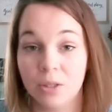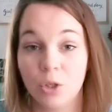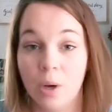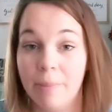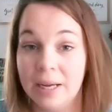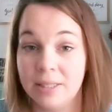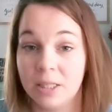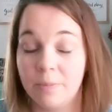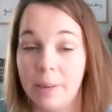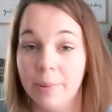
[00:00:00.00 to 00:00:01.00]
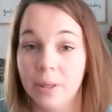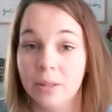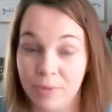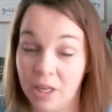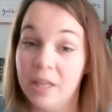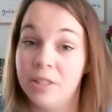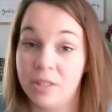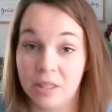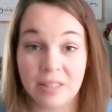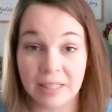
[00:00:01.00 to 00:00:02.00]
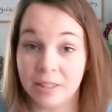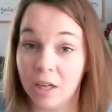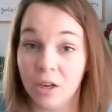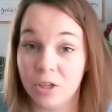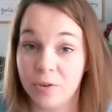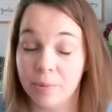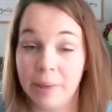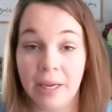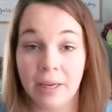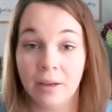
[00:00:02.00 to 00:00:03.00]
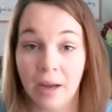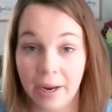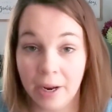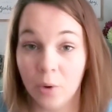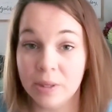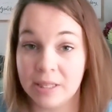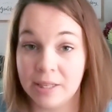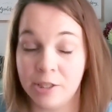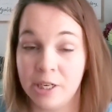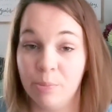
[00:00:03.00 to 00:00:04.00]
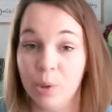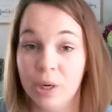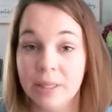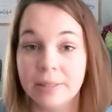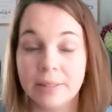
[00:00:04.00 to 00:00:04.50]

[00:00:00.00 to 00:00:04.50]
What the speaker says: So I buy 6 papers, it's $6 for me. I always get the cheap ones,